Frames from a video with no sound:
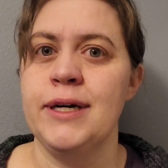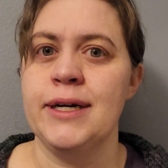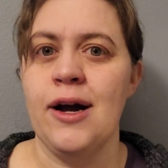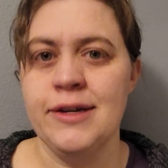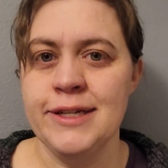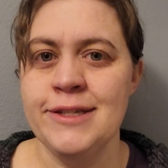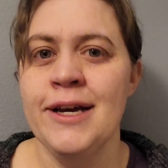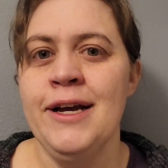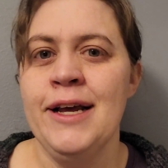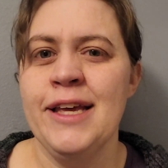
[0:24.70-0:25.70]
content
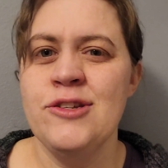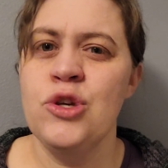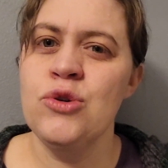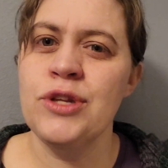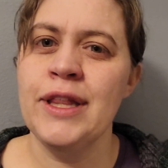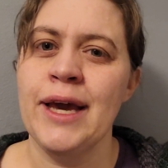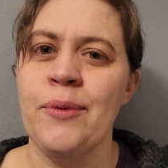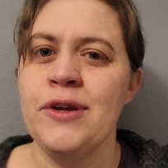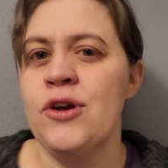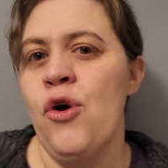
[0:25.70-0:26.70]
is usually like
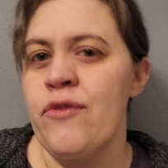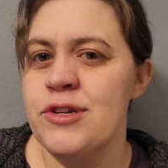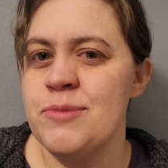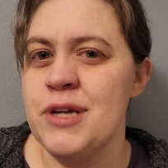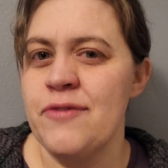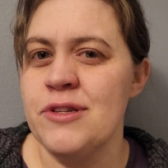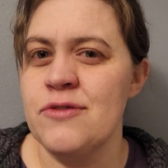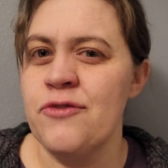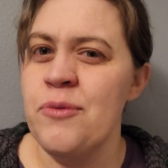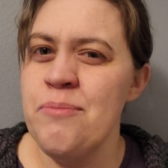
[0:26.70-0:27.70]
we go over some stuff that's
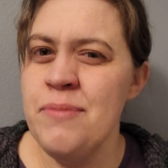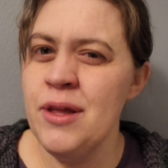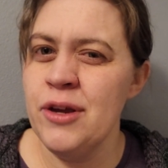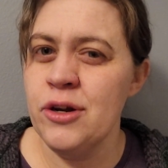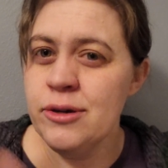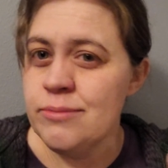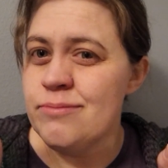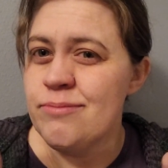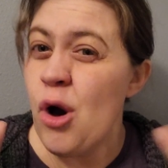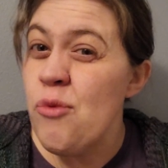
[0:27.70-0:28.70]
familiar
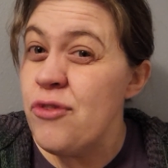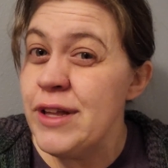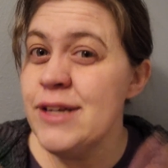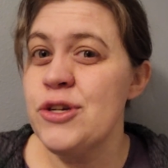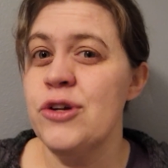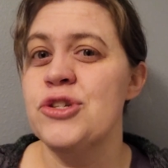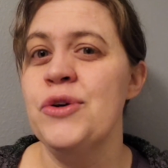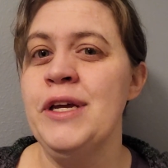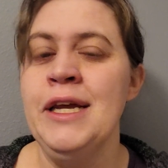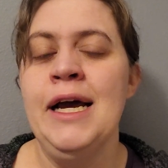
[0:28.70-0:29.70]
hopefully to your
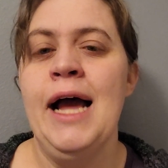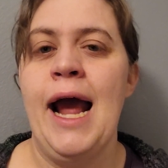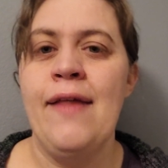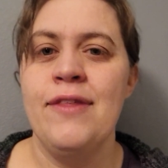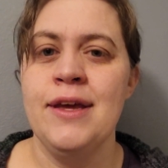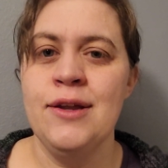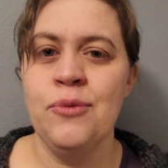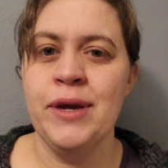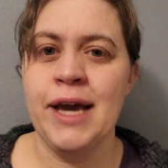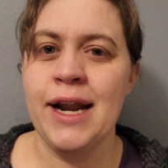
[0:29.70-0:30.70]
student, and then
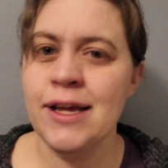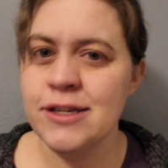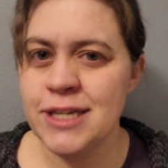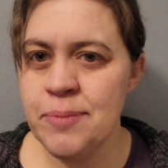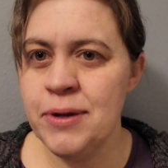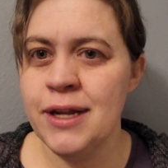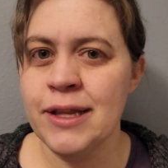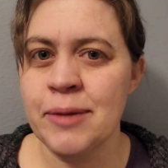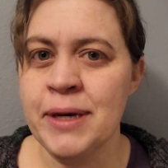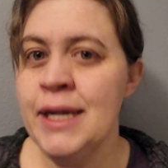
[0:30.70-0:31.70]
we kind of deepen it a
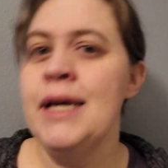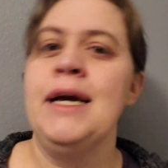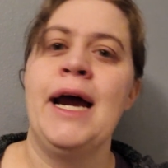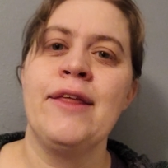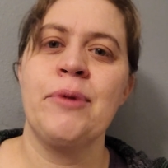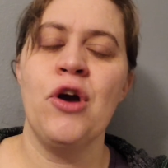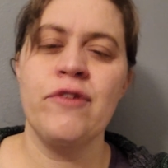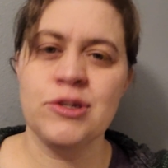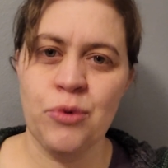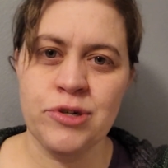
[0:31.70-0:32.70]
little bit, and then we go over
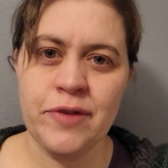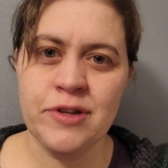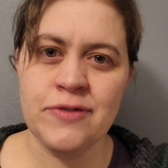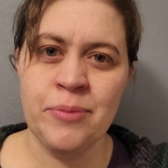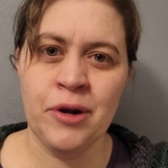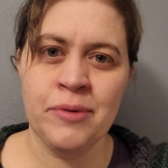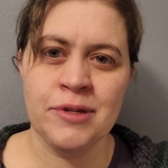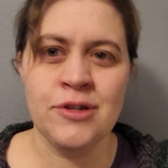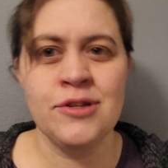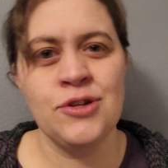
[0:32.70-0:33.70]
some more stuff that's familiar
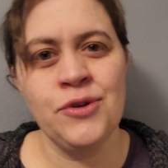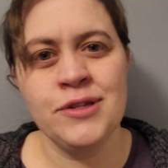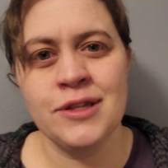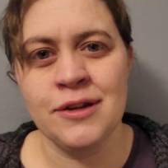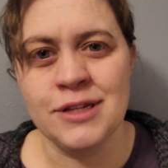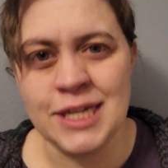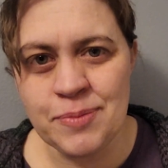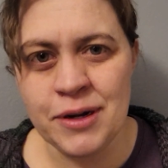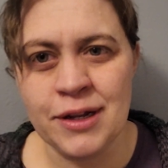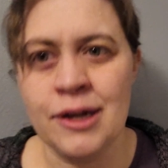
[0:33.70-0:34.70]
to the students and then
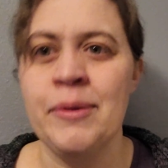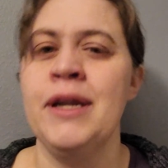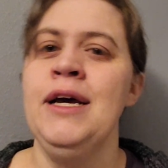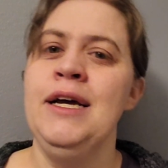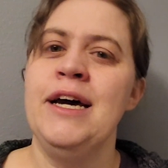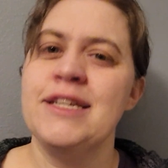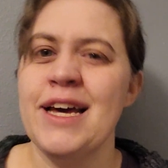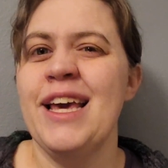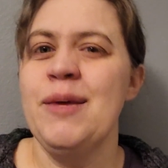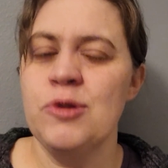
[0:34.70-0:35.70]
deepen it a little bit, and just
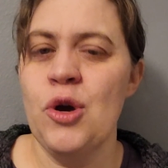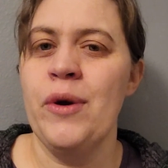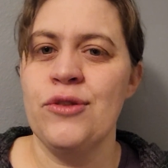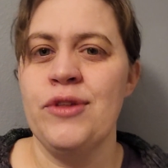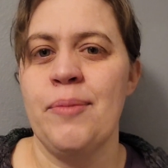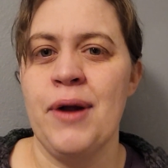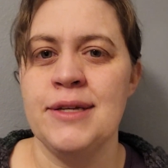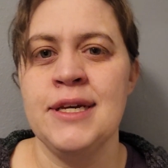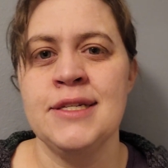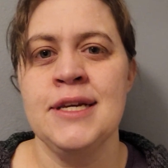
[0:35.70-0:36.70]
kind of keep going through that
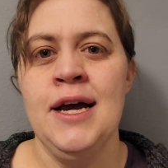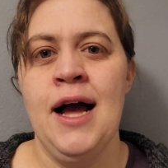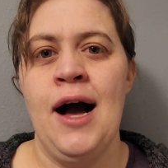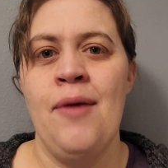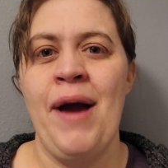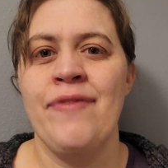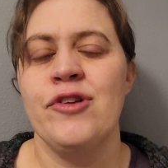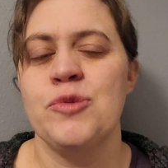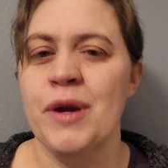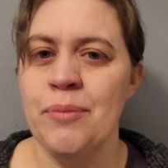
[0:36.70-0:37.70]
process. After
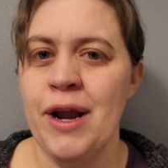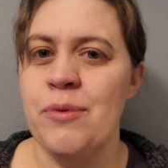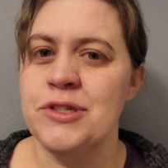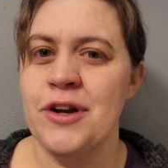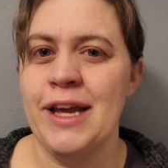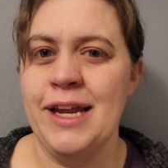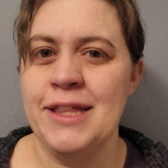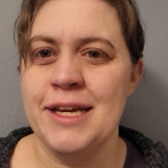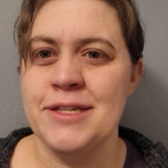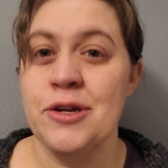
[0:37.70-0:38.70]
spring break, we'll start hitting
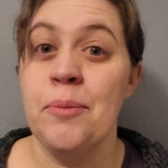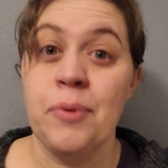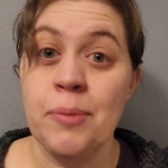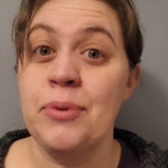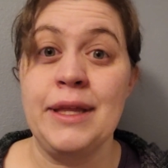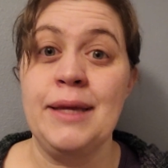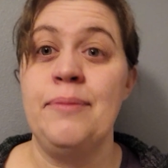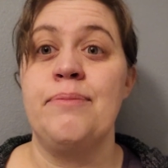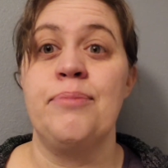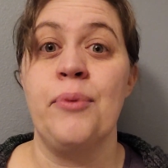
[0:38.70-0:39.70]
things that are
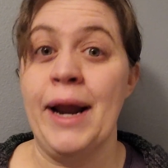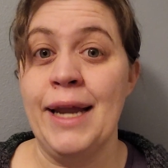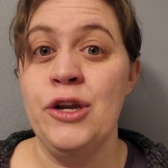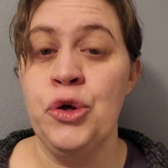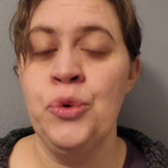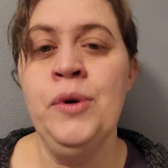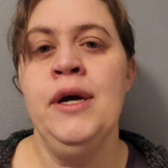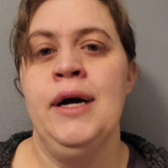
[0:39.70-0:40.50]
completely brand new,